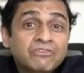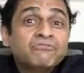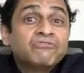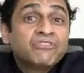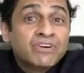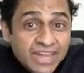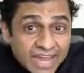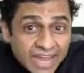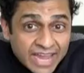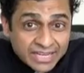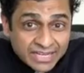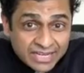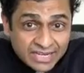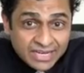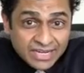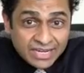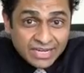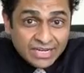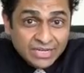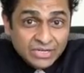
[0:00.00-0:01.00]

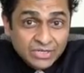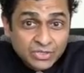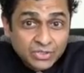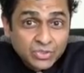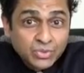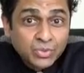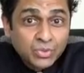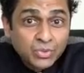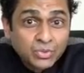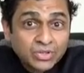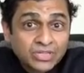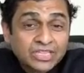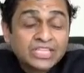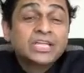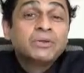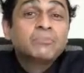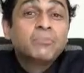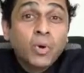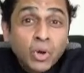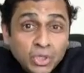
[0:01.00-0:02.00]
forget to
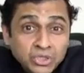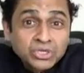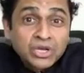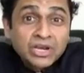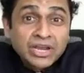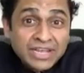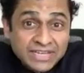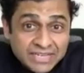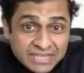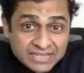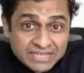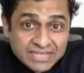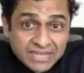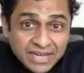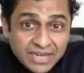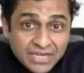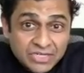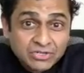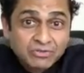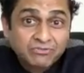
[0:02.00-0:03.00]
the emotional
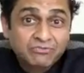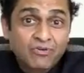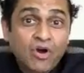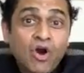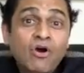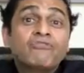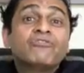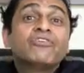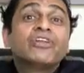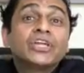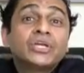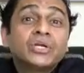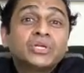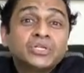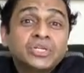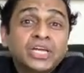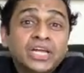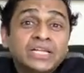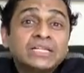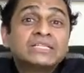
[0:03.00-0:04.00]
exercise of offering
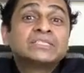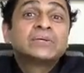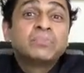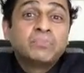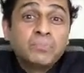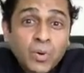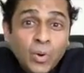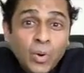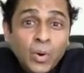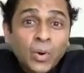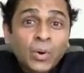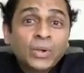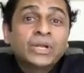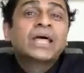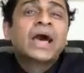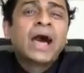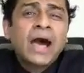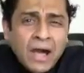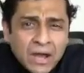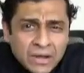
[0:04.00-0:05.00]
your child
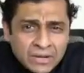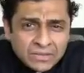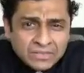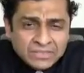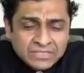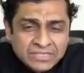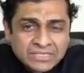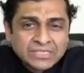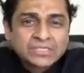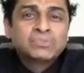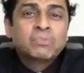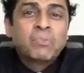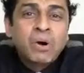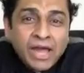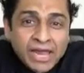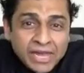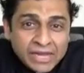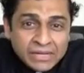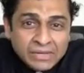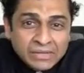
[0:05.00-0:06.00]
support, hugs,
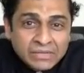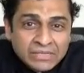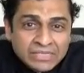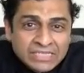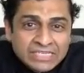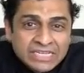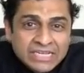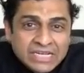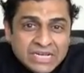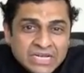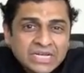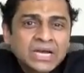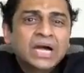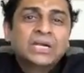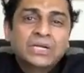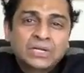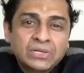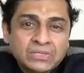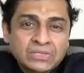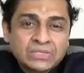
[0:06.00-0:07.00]
smiles,
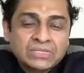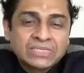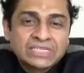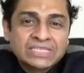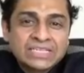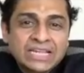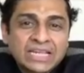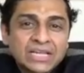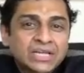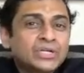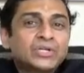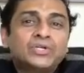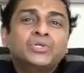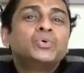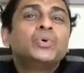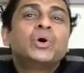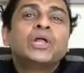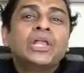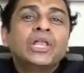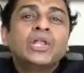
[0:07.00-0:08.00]
cuddles.
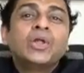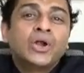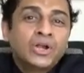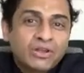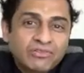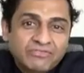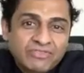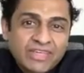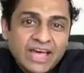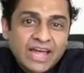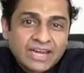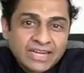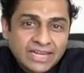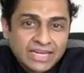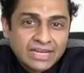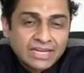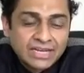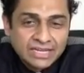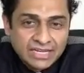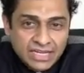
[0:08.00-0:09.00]
Do a lot of
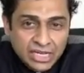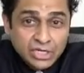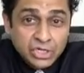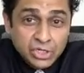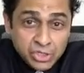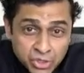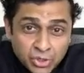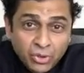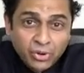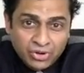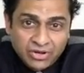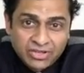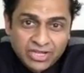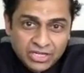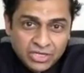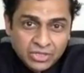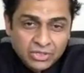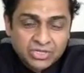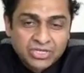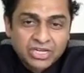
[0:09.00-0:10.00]
that and ensure
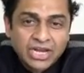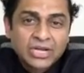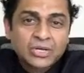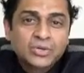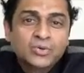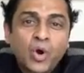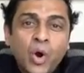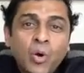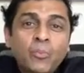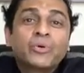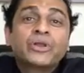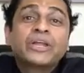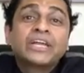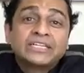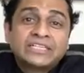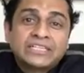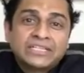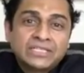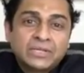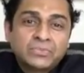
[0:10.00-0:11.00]
that your child
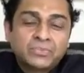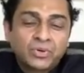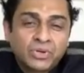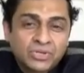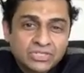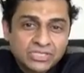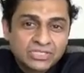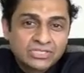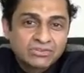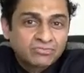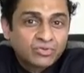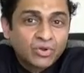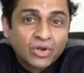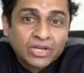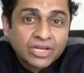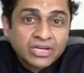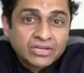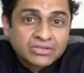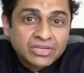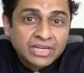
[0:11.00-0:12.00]
cooperates in the process of
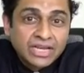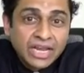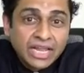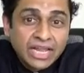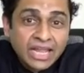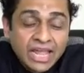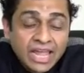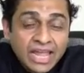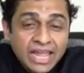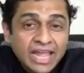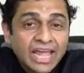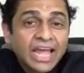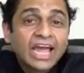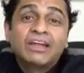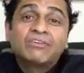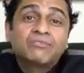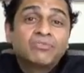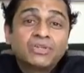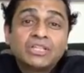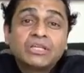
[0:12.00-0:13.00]
toilet training
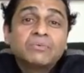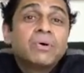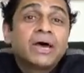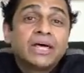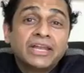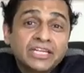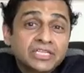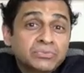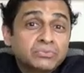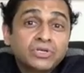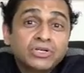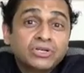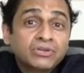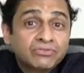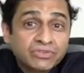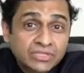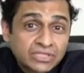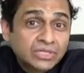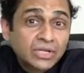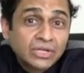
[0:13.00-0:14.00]
and for the management
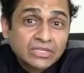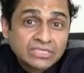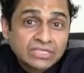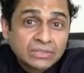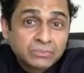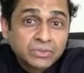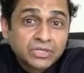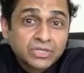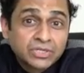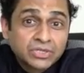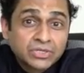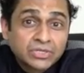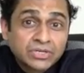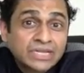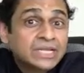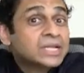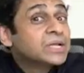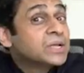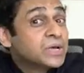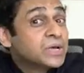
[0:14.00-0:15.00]
of his constipation.